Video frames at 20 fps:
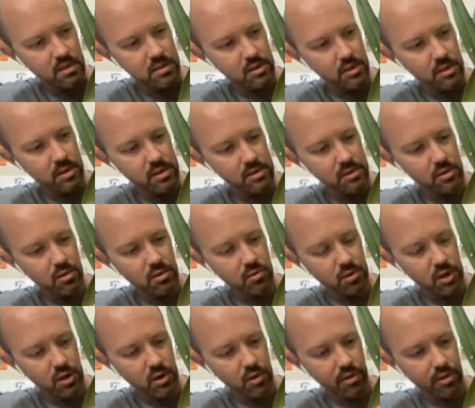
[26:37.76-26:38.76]
So this new
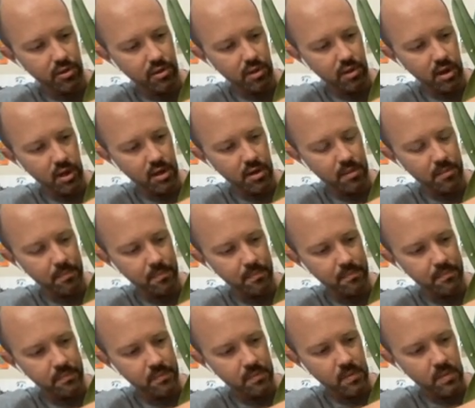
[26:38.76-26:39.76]
growth I'm
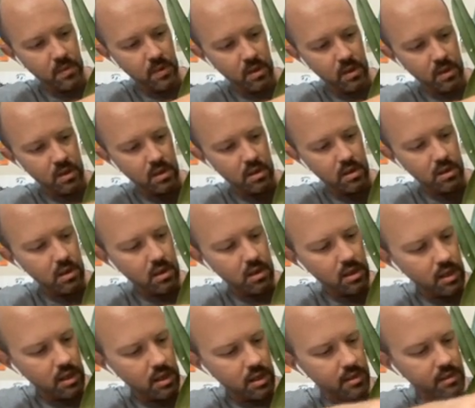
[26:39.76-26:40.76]

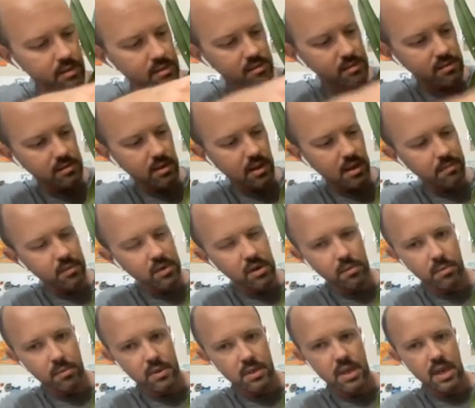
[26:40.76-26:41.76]

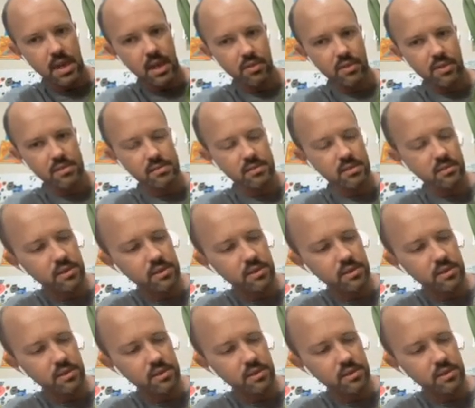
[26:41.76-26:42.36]
going to yank this